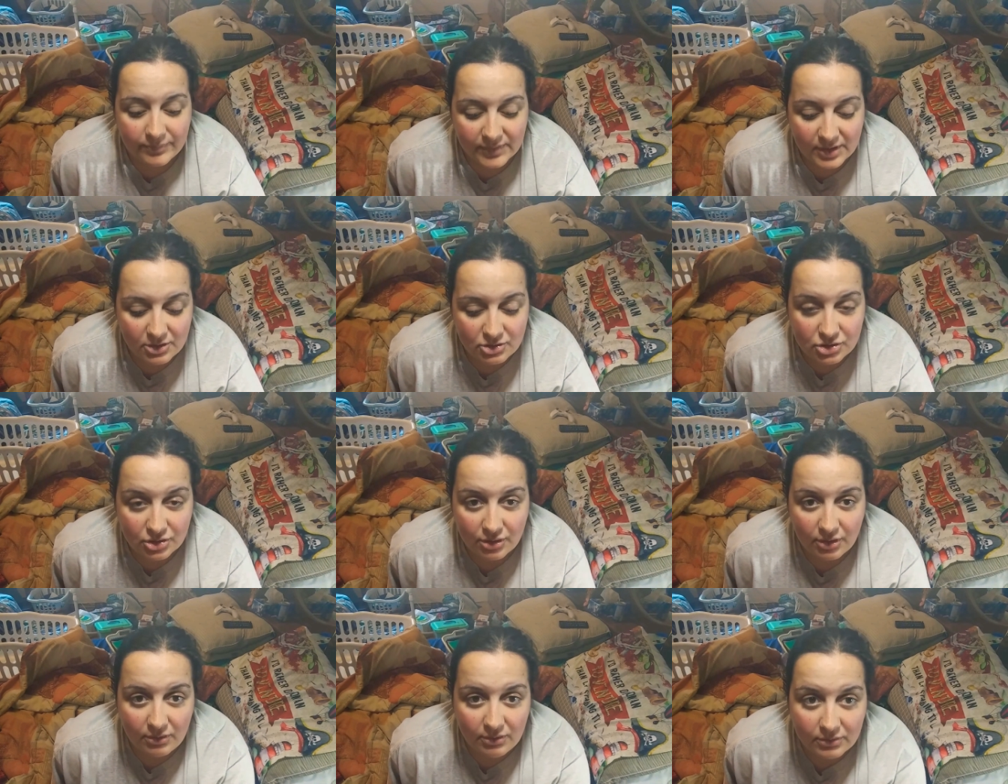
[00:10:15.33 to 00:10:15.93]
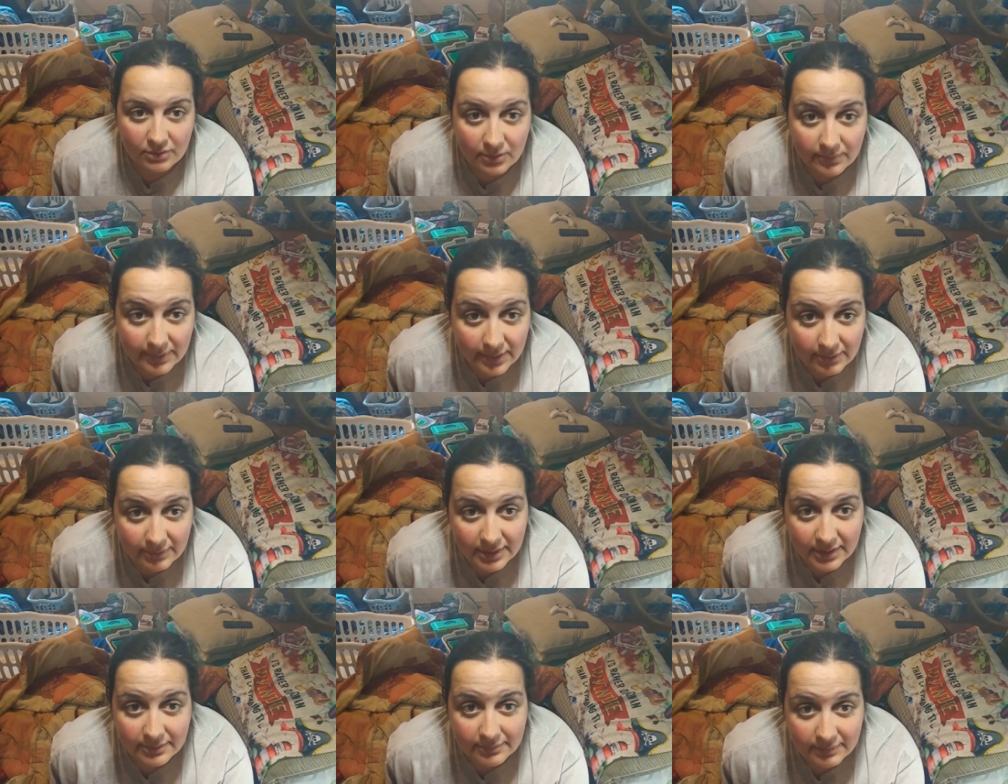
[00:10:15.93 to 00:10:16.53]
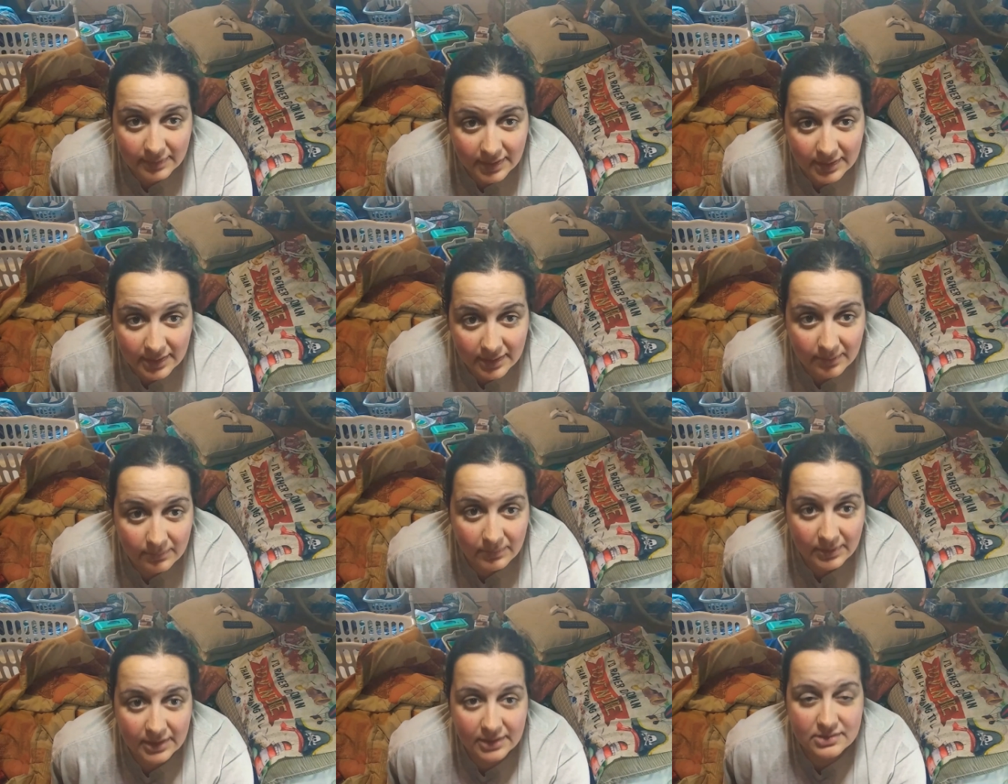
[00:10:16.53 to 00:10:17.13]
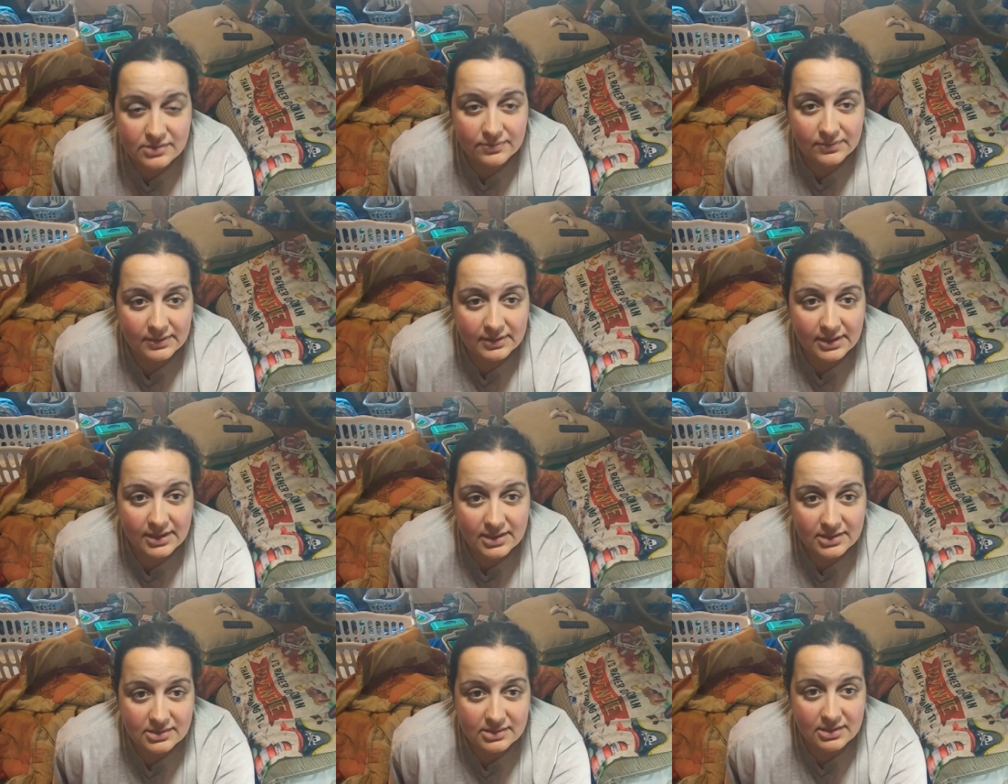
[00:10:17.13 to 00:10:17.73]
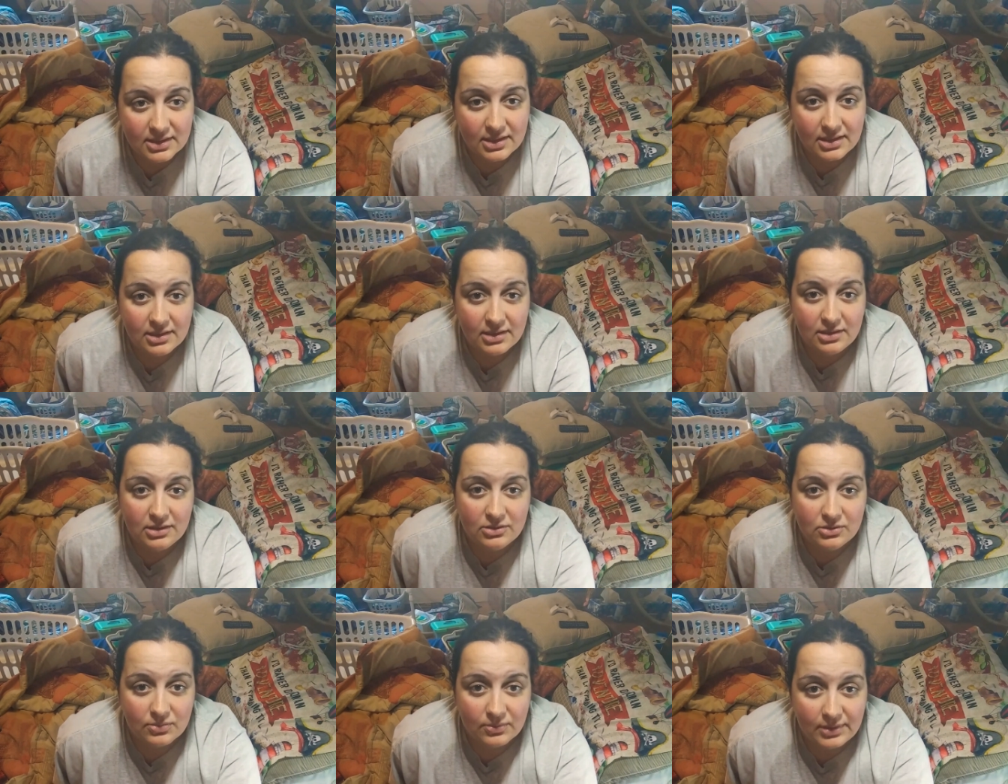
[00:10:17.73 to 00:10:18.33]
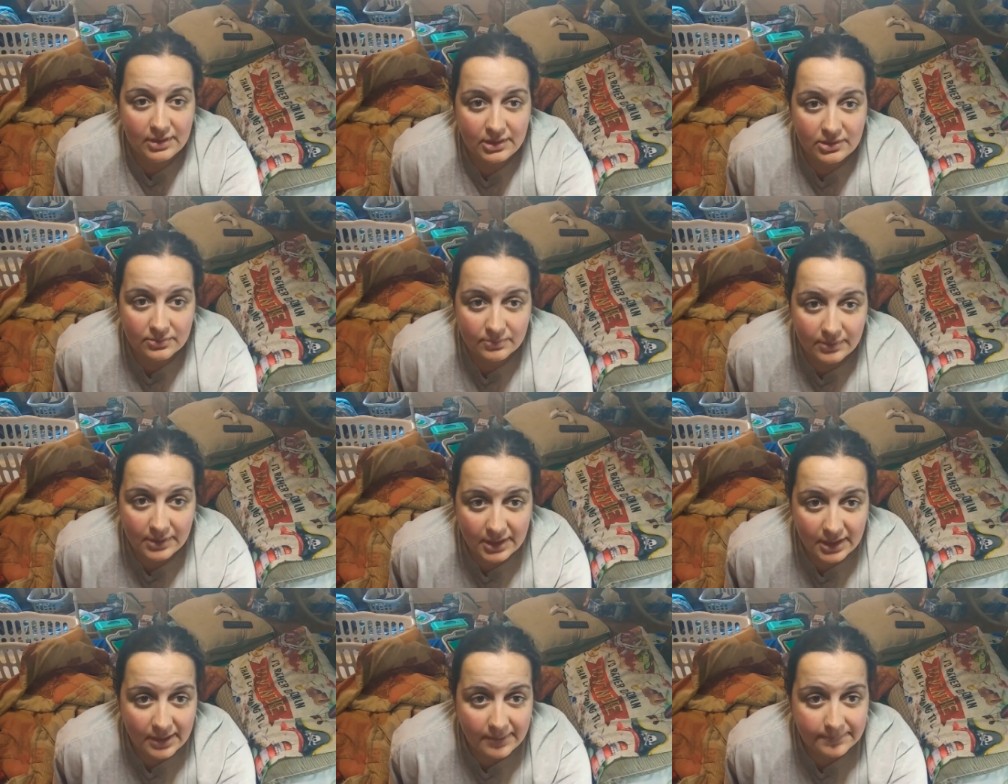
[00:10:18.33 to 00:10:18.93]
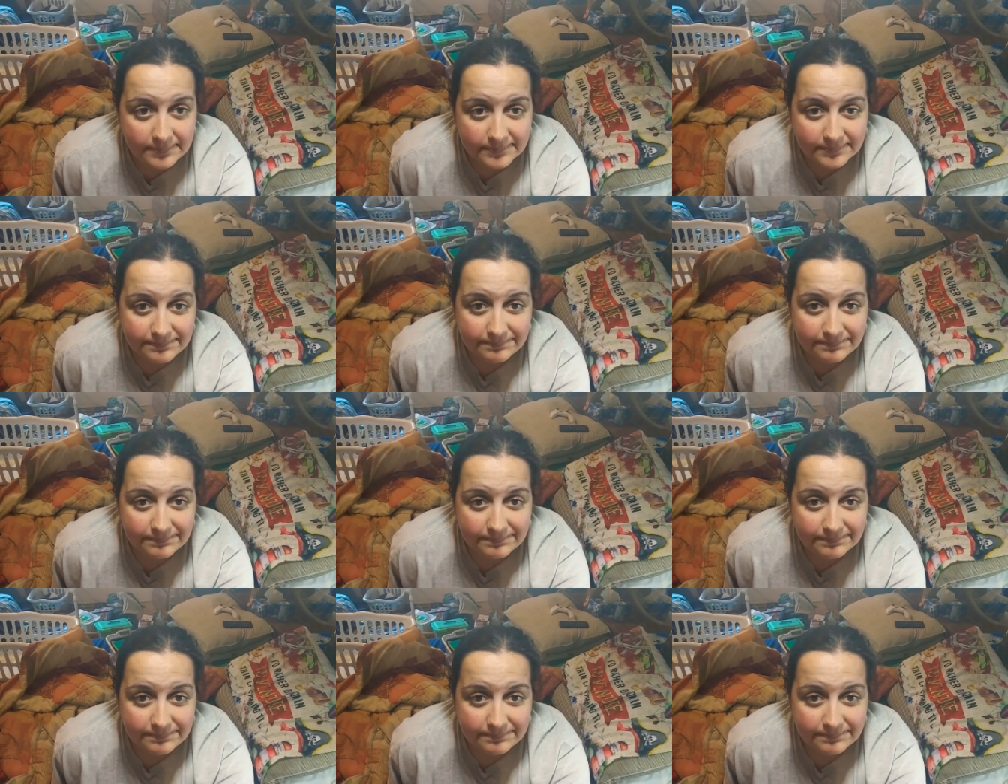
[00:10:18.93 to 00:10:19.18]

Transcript: You should all go out and read it when it's released in 2020.